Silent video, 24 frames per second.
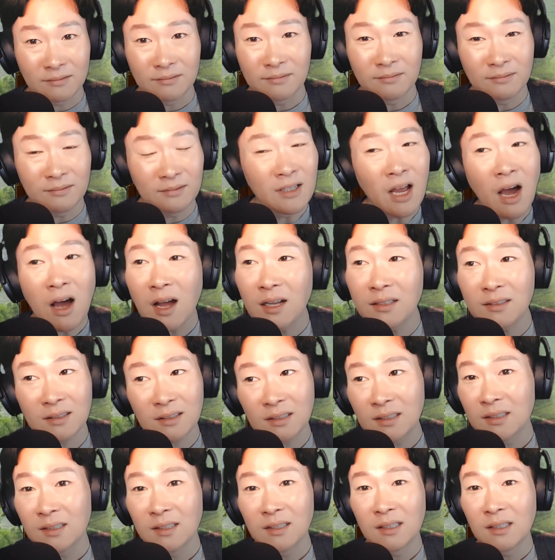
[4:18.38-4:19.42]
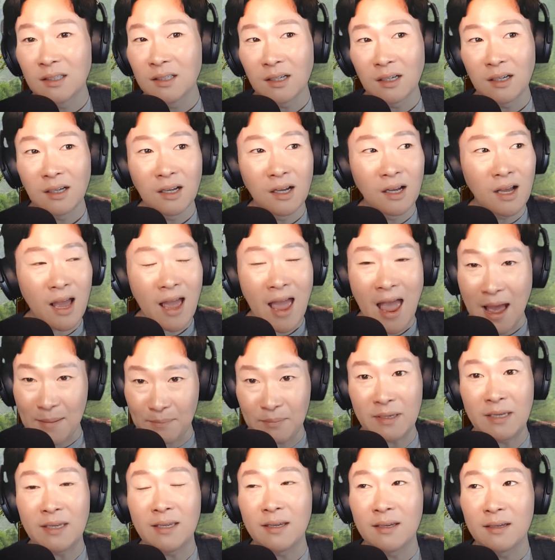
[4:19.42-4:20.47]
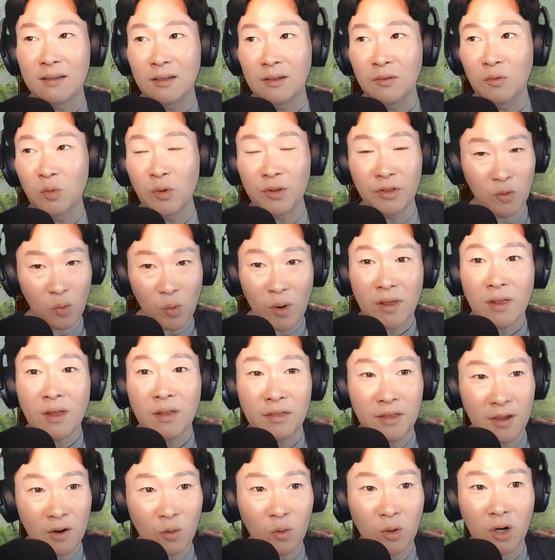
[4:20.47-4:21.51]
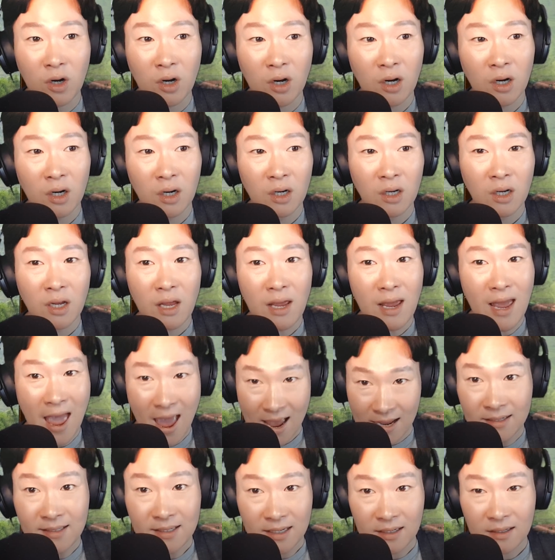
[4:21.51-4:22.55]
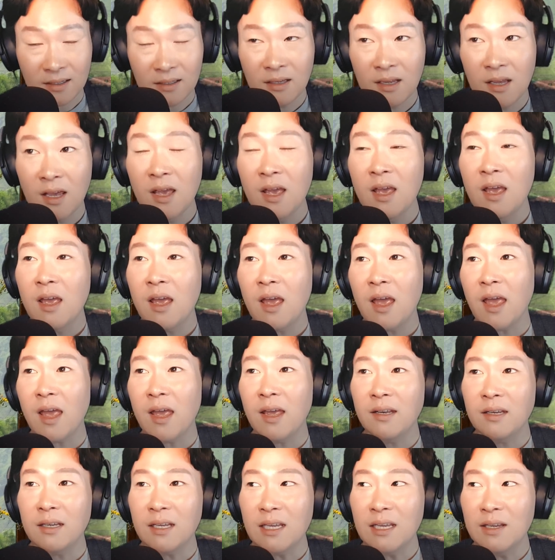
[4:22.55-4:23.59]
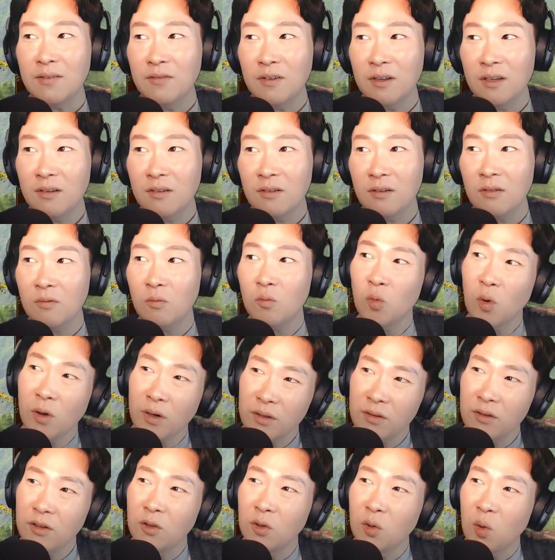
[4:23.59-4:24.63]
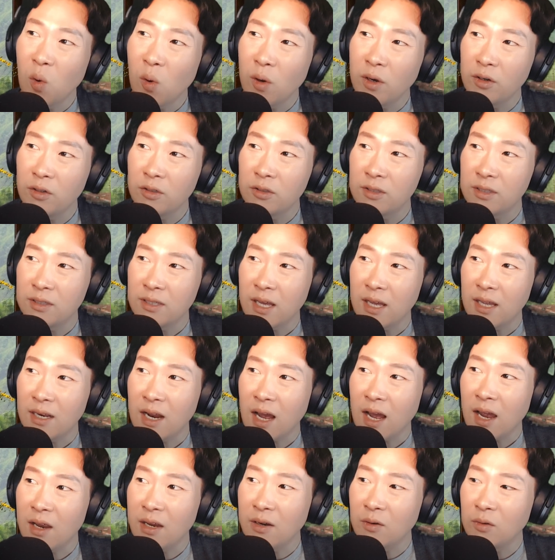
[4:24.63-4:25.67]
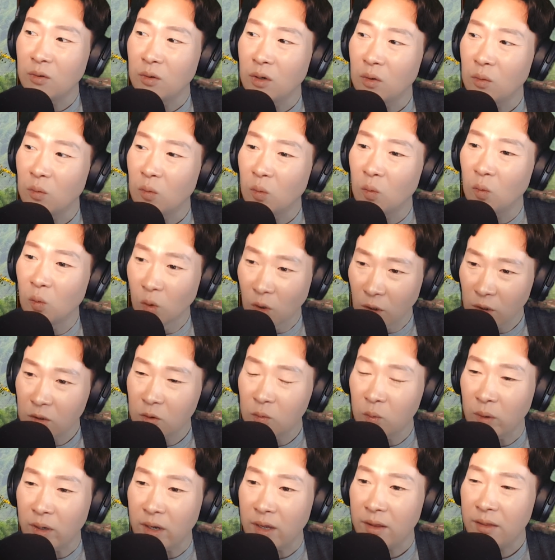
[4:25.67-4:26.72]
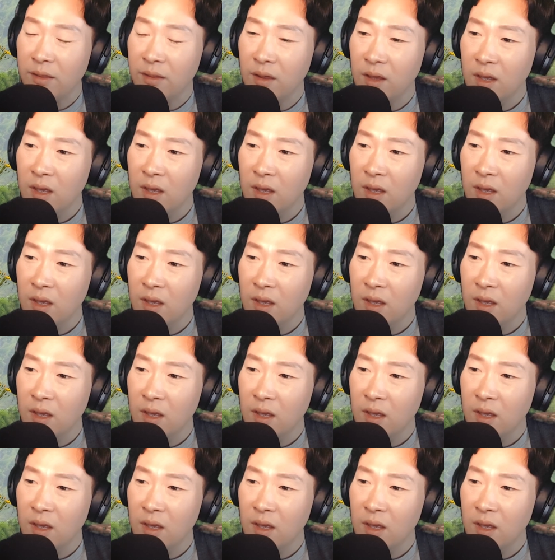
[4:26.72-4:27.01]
not happy with the way that they were acting. And even one of the lawyers that I worked with,